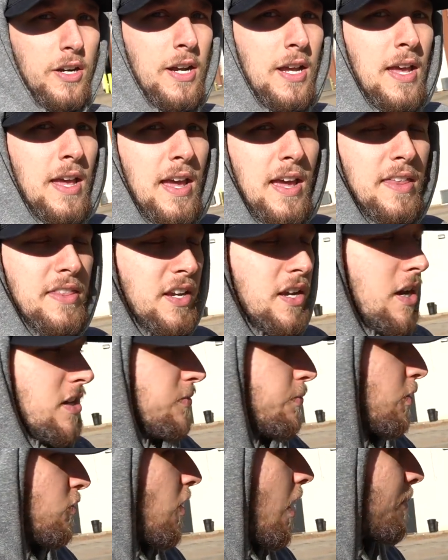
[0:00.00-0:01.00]
And the
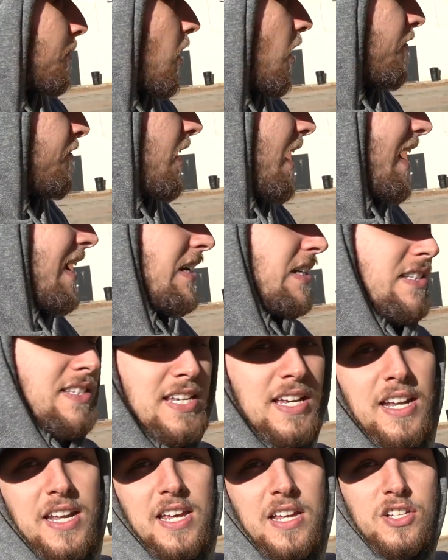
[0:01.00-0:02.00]
customer dropped off an 8 to
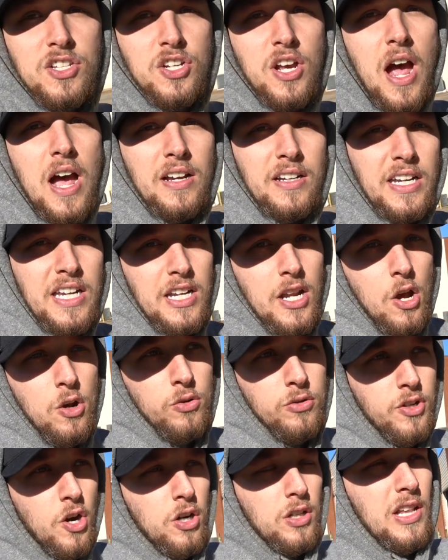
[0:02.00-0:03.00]
10 inch
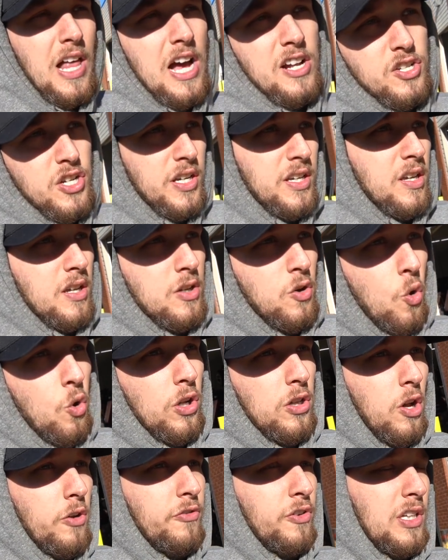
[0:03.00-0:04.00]
Cognito Dirt Logic
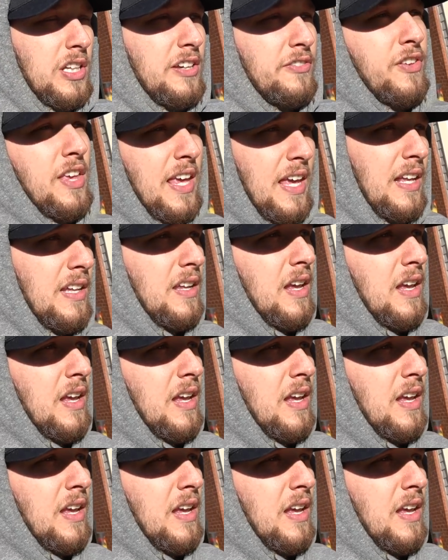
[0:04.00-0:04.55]
coilover lift kit